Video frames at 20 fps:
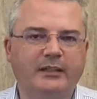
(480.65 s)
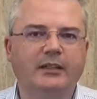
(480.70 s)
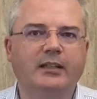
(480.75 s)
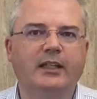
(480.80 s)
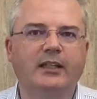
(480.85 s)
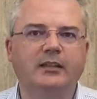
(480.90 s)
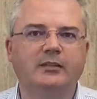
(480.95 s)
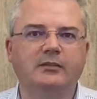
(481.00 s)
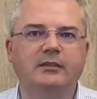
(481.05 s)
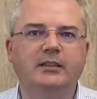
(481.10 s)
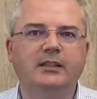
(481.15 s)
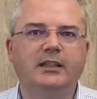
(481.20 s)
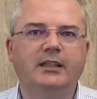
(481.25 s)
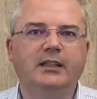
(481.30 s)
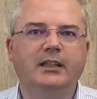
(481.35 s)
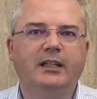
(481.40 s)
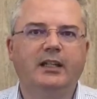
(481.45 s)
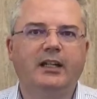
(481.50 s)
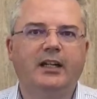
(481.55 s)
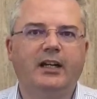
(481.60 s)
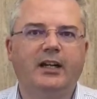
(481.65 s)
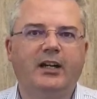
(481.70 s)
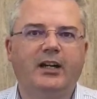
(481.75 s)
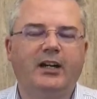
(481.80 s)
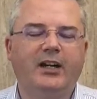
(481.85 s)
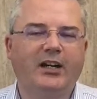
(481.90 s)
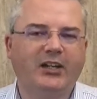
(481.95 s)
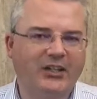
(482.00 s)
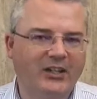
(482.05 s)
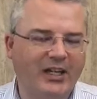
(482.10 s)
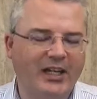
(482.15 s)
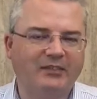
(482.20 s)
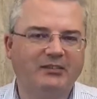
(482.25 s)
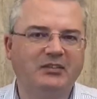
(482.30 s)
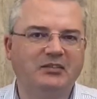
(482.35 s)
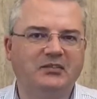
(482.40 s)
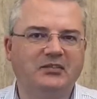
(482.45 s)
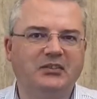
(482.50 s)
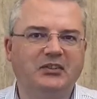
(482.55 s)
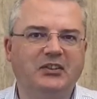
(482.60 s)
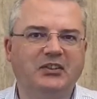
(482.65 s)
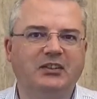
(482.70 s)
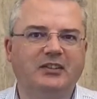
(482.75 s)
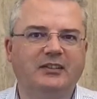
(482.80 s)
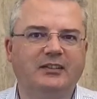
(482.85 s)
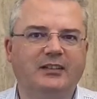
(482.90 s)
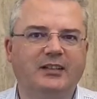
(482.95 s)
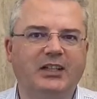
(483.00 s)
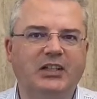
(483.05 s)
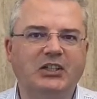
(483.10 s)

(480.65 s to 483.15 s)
now? Are you having fun?